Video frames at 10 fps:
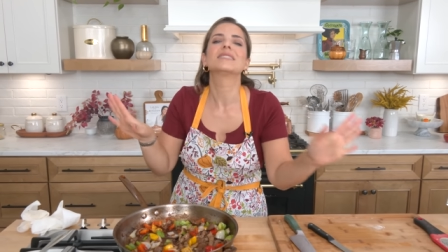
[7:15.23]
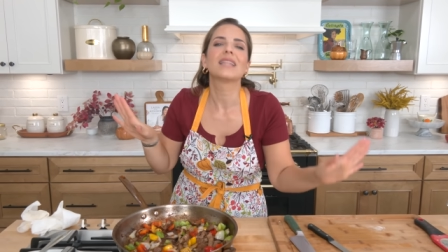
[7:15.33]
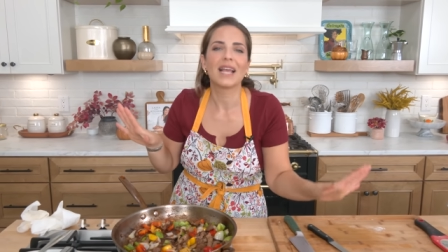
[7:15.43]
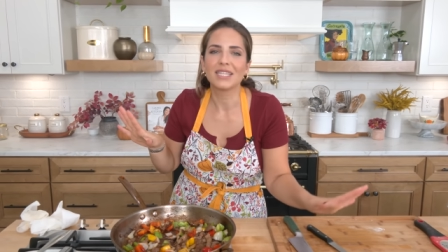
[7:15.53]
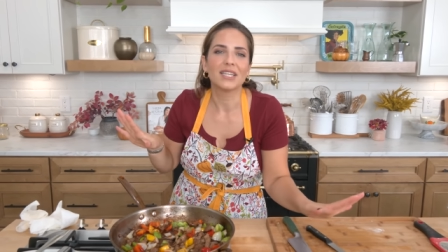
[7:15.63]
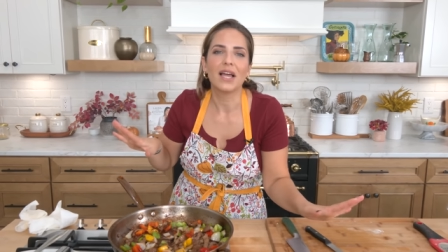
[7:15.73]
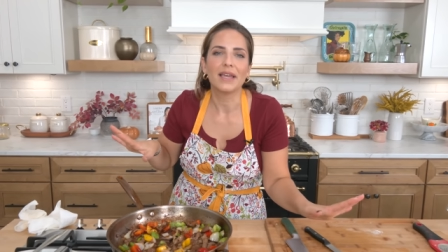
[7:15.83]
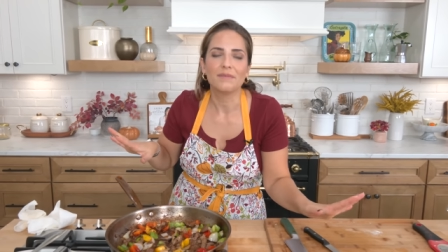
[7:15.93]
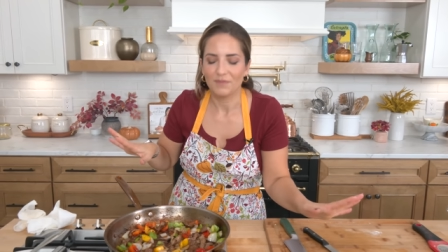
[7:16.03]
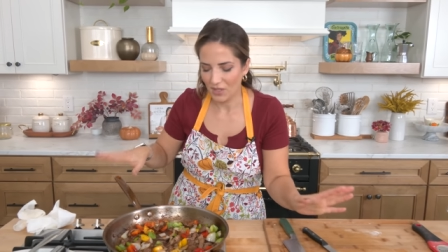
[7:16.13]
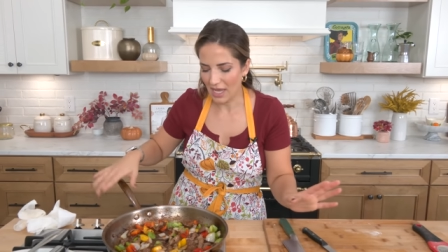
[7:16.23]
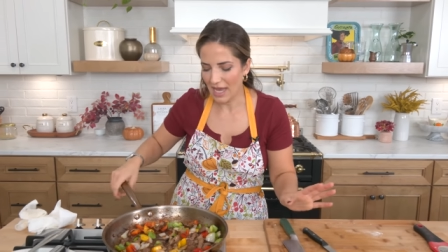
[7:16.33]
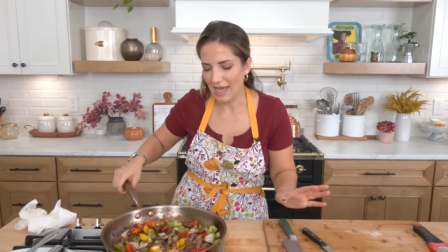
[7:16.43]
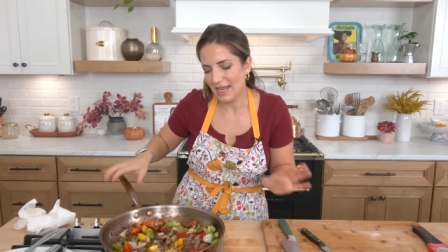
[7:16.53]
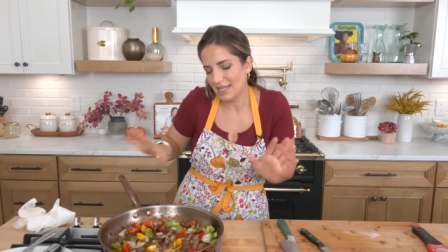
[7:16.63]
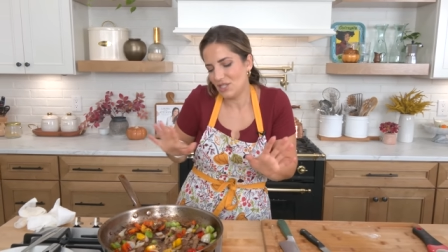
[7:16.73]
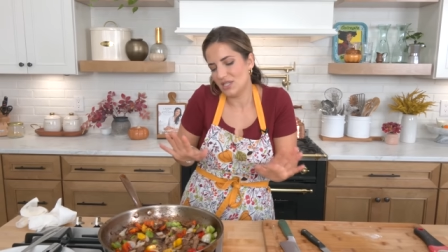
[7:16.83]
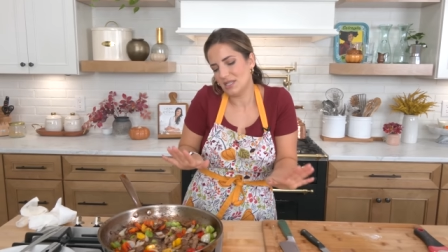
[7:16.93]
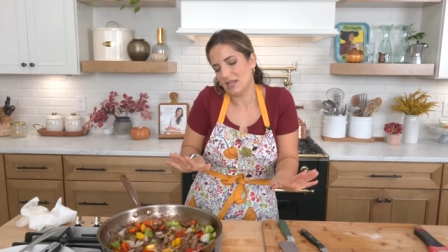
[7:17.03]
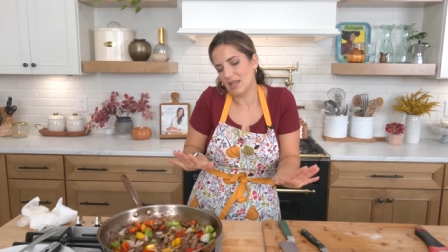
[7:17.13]
like a delight, okay? It is
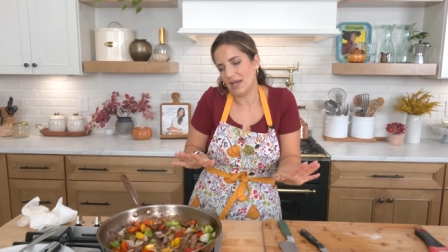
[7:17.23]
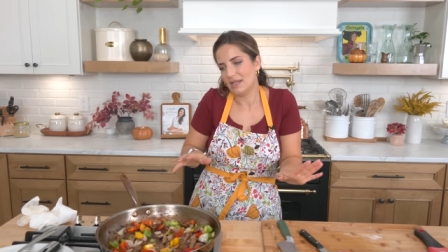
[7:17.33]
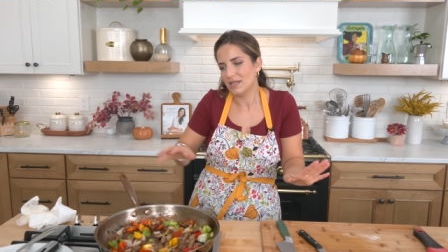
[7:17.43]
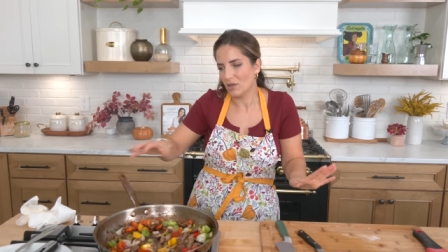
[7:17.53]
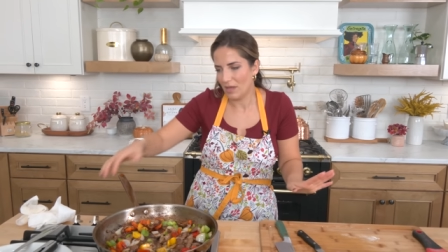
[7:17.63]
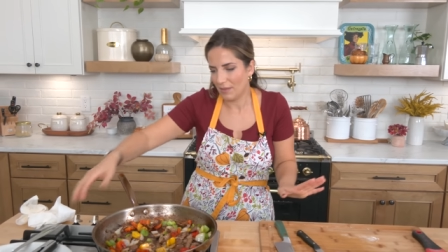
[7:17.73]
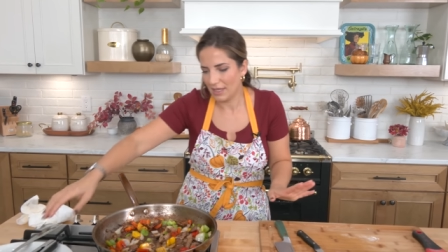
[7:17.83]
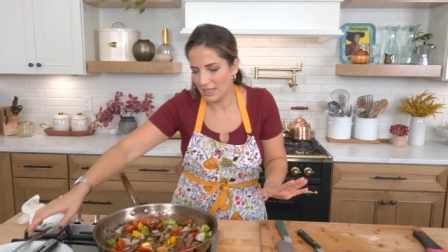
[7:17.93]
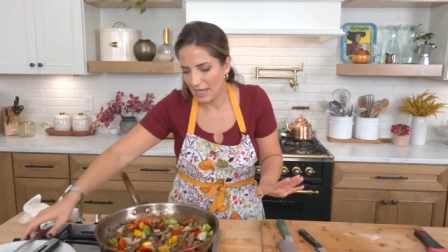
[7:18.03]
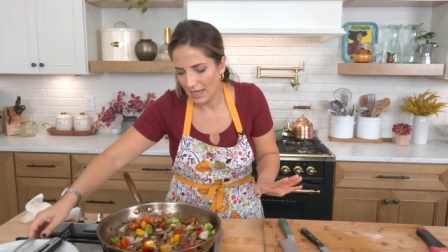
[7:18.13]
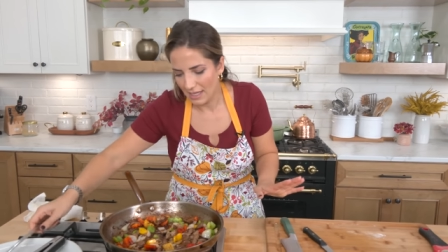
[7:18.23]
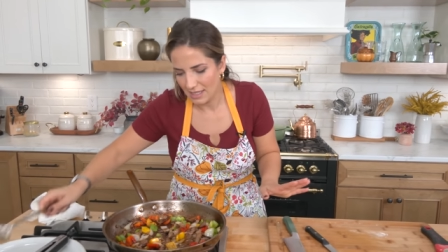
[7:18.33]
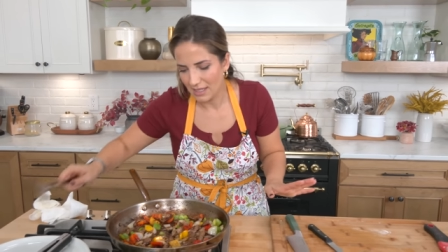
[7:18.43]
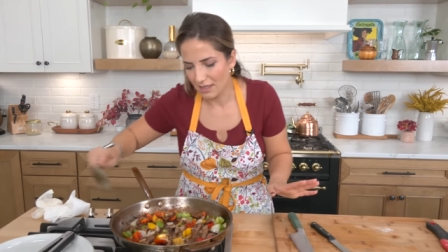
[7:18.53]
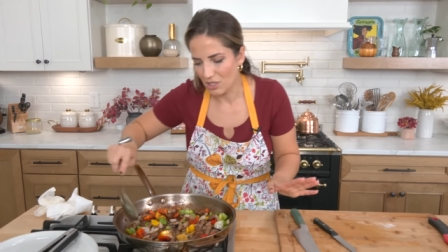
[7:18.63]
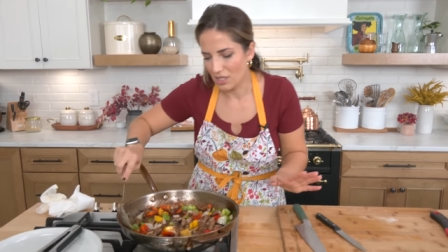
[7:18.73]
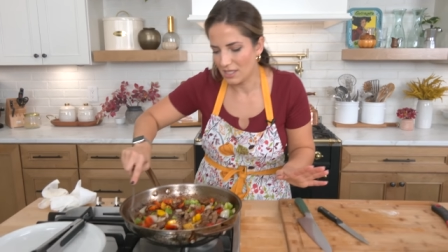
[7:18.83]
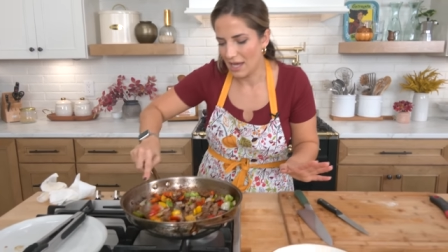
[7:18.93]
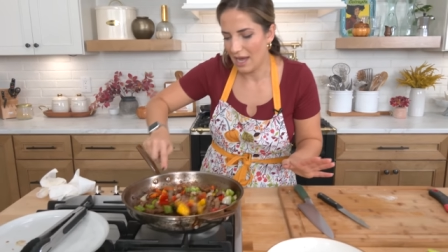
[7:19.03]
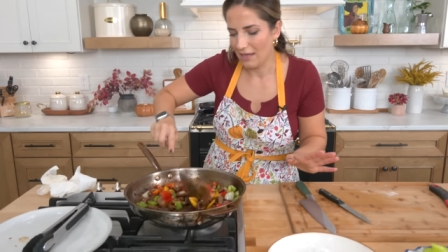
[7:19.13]
just a delight. That's all I'm going to say. It's delicious.
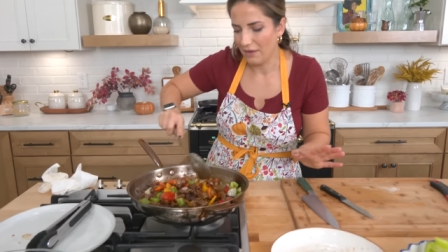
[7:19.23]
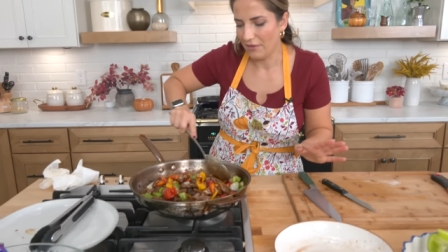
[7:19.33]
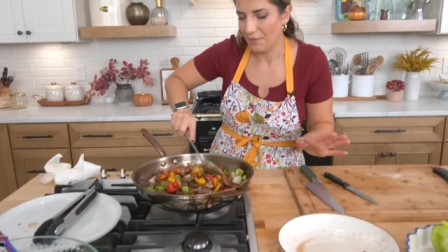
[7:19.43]
I love